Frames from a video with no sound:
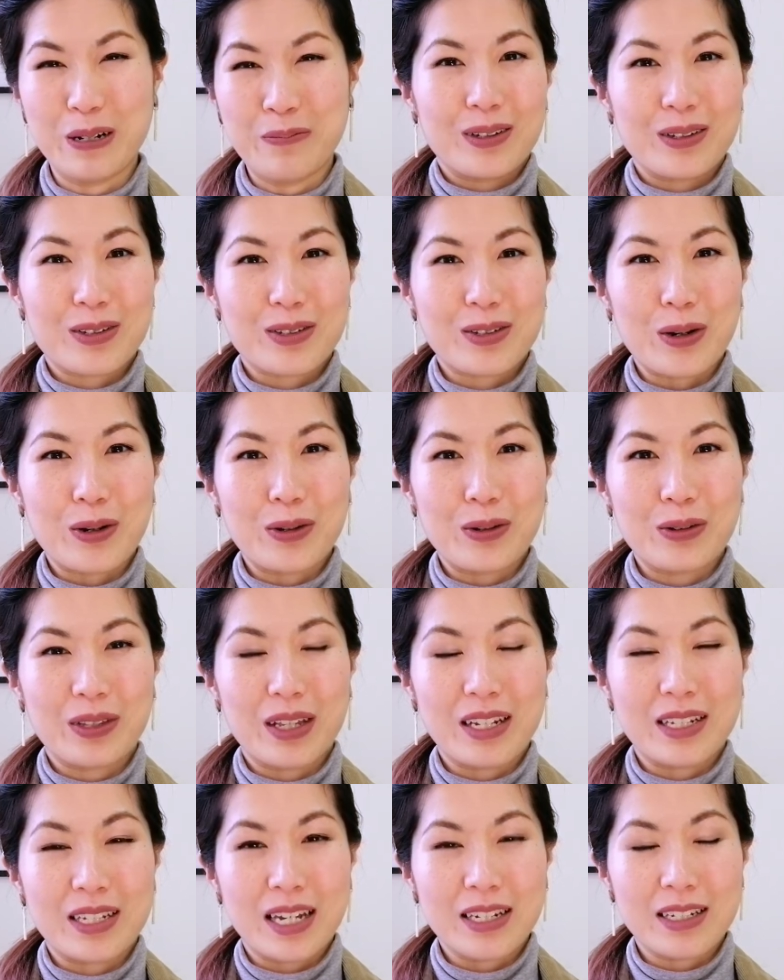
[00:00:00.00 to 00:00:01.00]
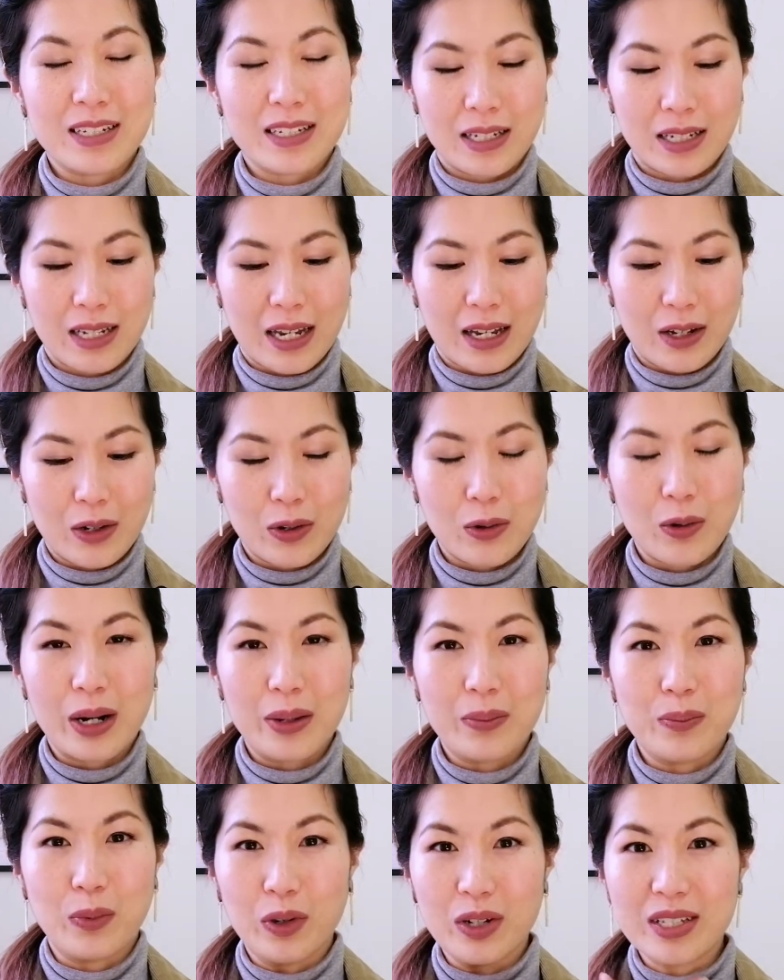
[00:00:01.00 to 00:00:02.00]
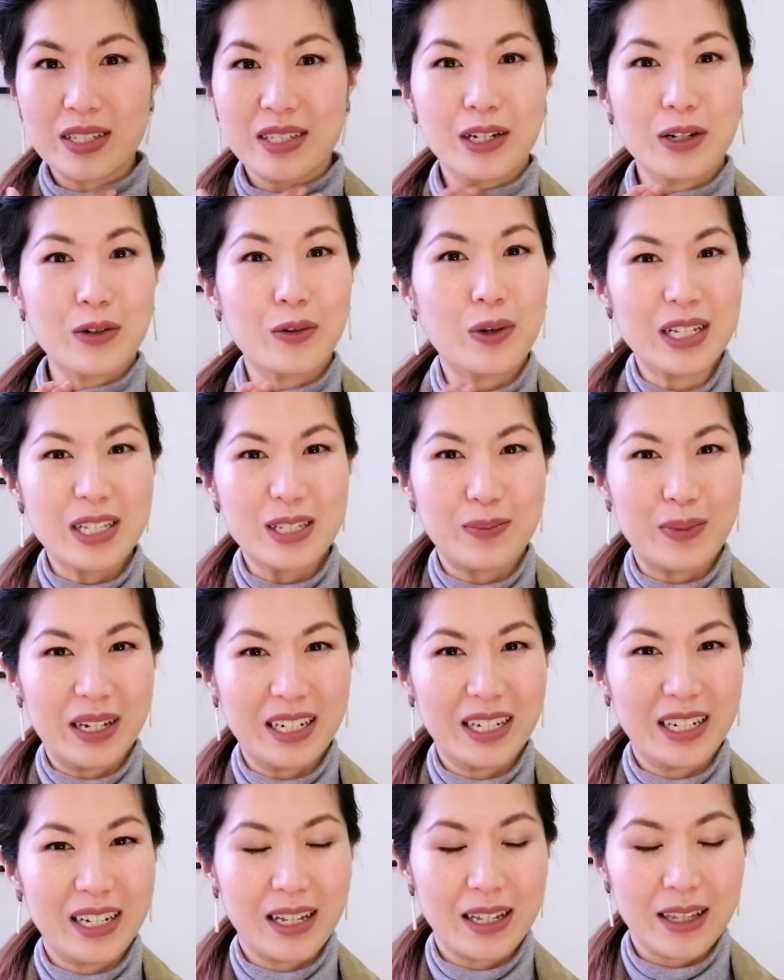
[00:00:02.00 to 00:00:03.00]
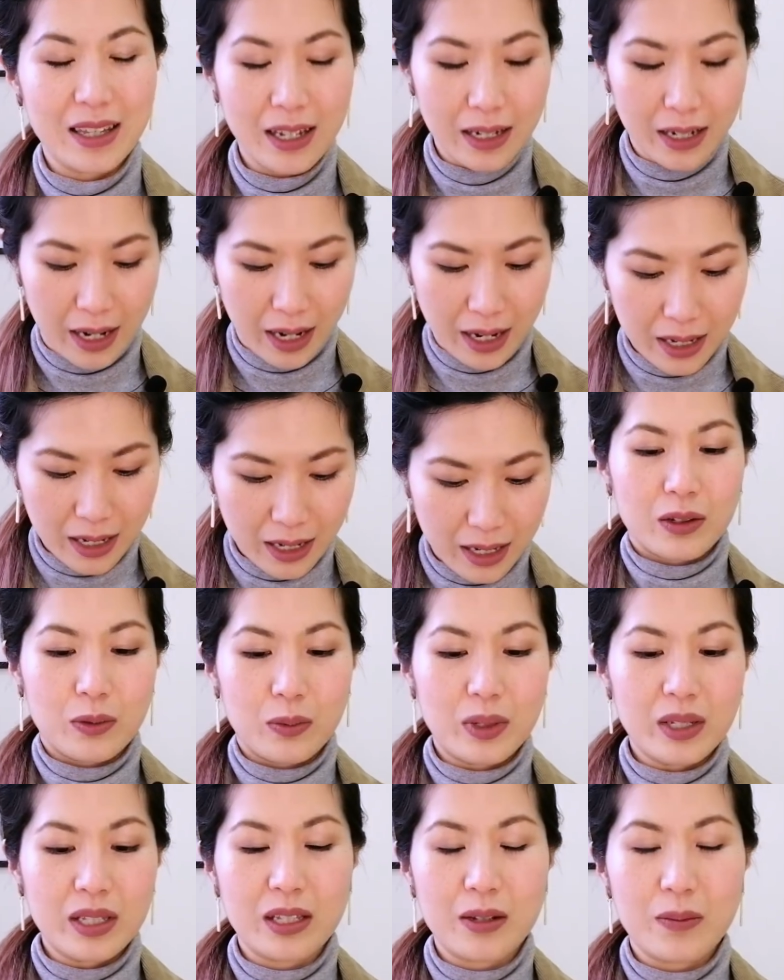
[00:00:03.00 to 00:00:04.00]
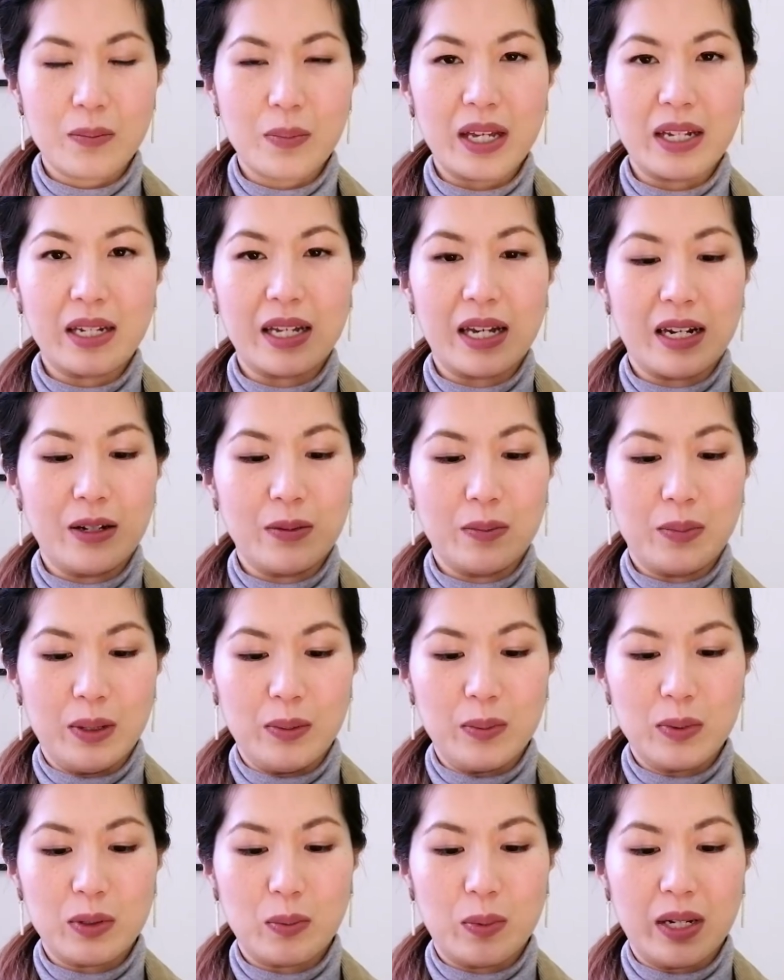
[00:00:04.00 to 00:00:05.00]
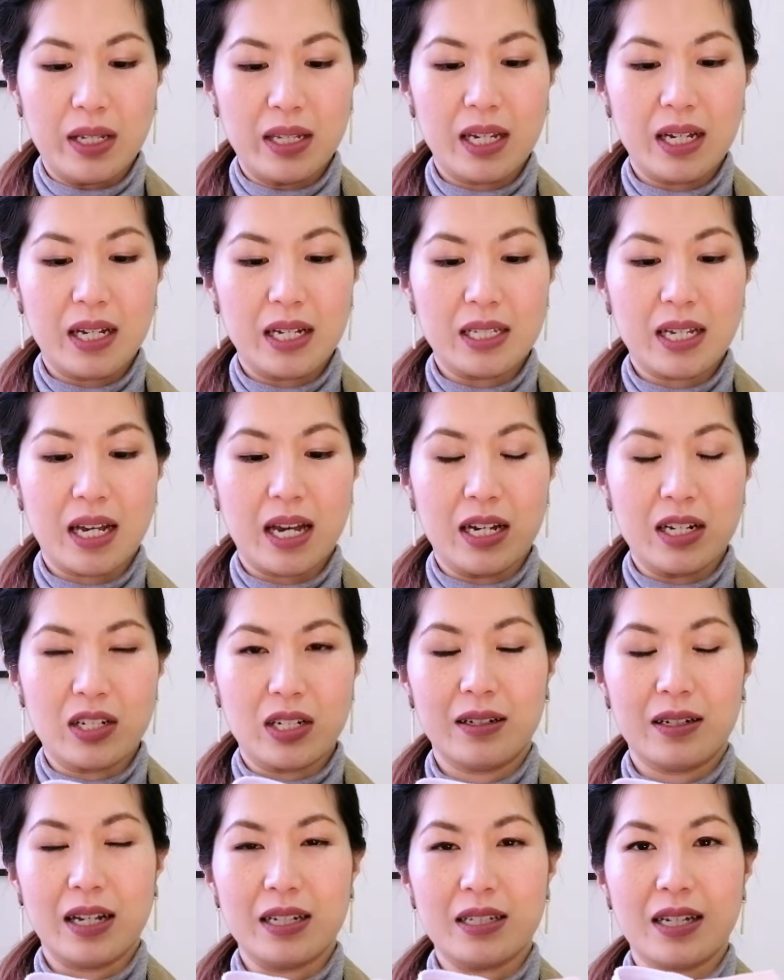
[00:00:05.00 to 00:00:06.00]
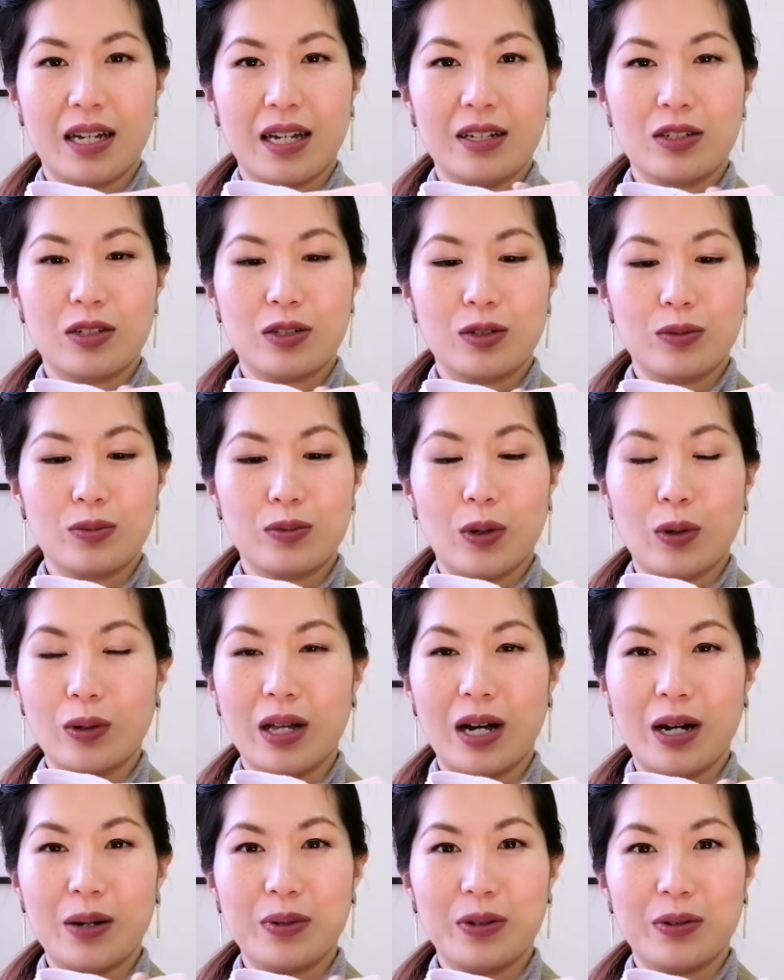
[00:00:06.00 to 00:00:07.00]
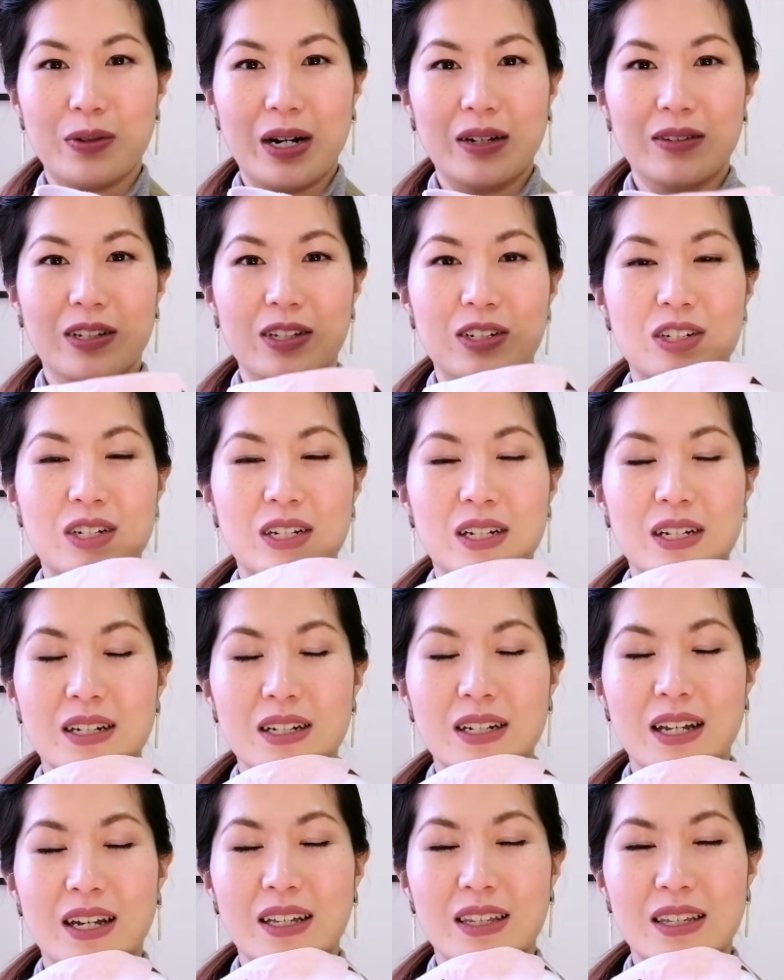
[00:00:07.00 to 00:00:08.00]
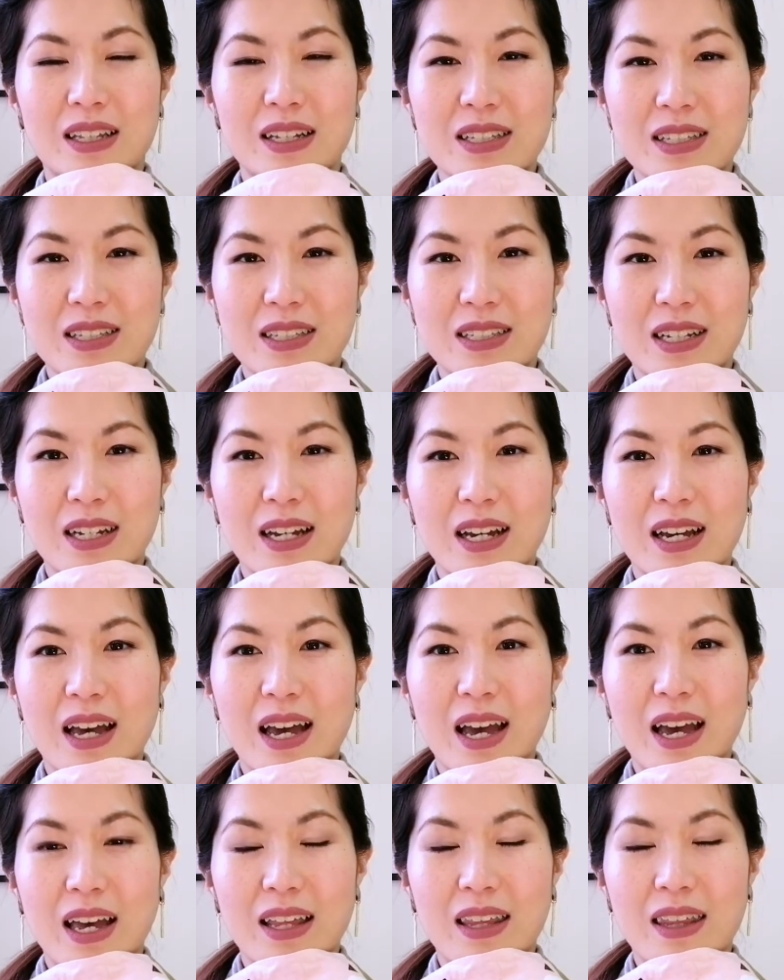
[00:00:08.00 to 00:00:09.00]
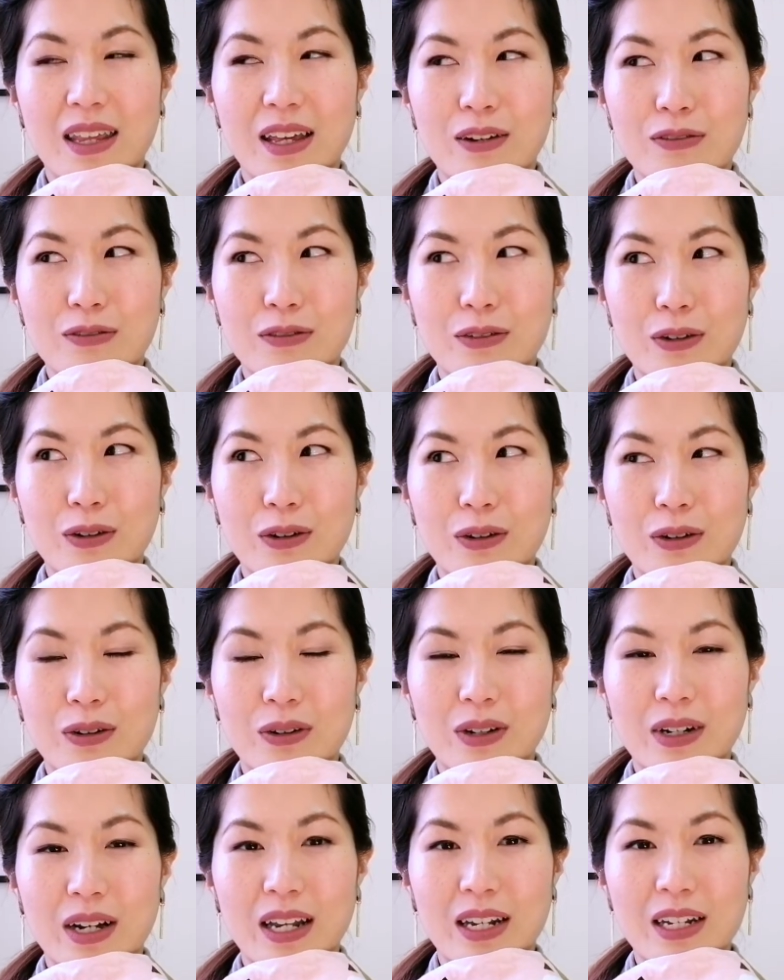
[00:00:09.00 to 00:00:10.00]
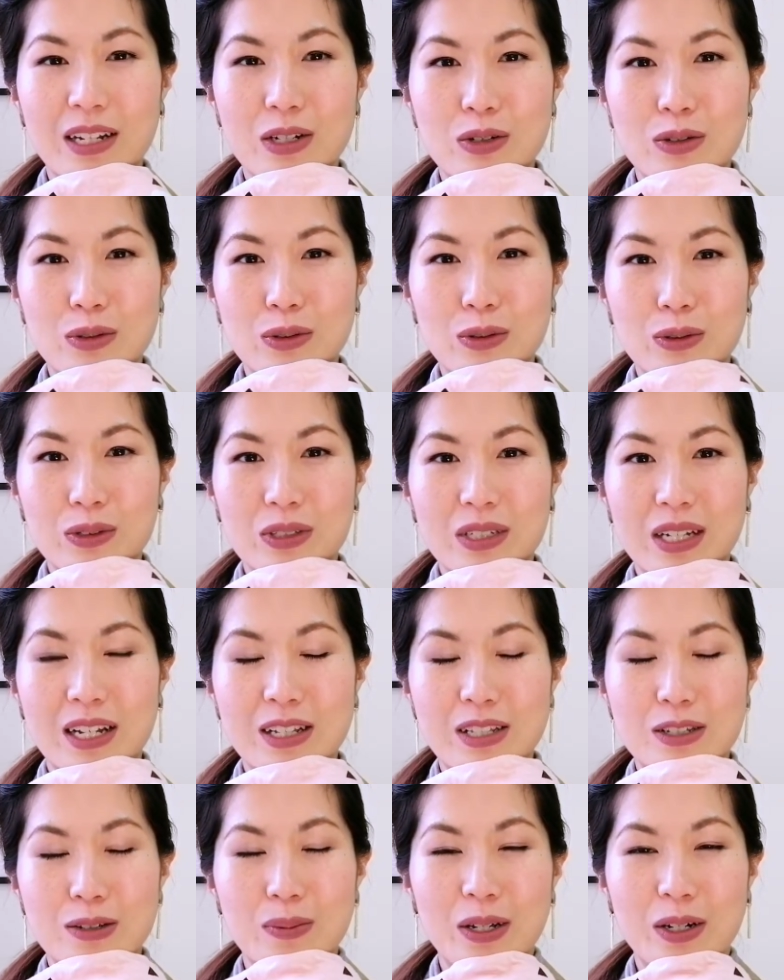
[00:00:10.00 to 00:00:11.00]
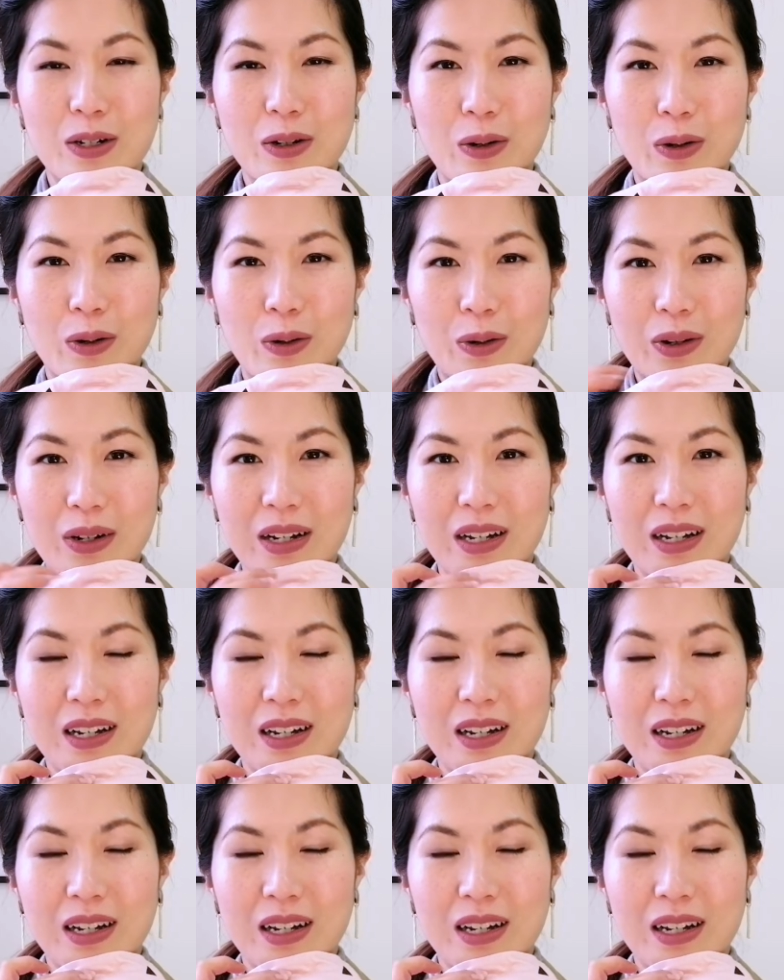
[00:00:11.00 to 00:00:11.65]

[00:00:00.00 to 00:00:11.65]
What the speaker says: So they tend to get quite moist and quite smelly in their neck. With the Bandana Bibs, when they're attached, they tend to roll up around the chin like this, and therefore any drool tends to be caught